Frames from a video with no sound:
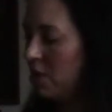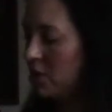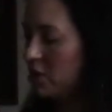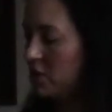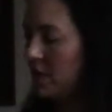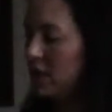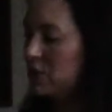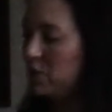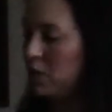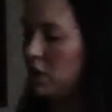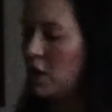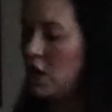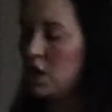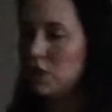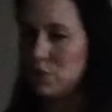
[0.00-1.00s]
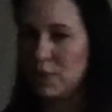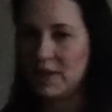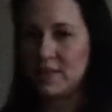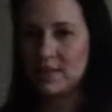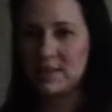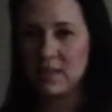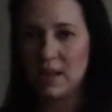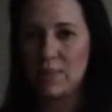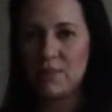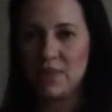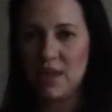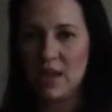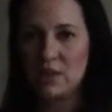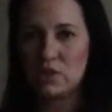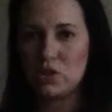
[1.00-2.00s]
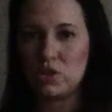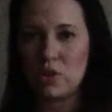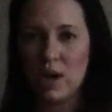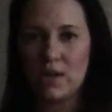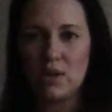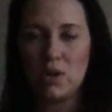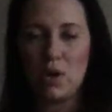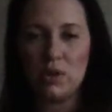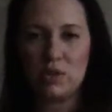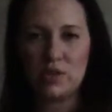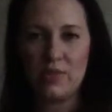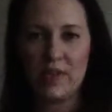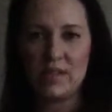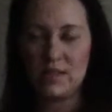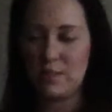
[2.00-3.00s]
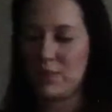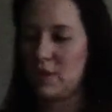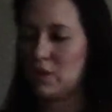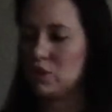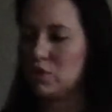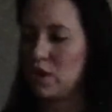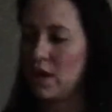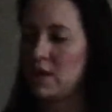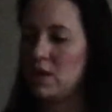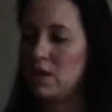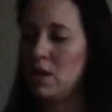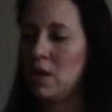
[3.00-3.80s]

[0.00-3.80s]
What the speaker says: So you guys were doing the same things or trying to cultivate something or trying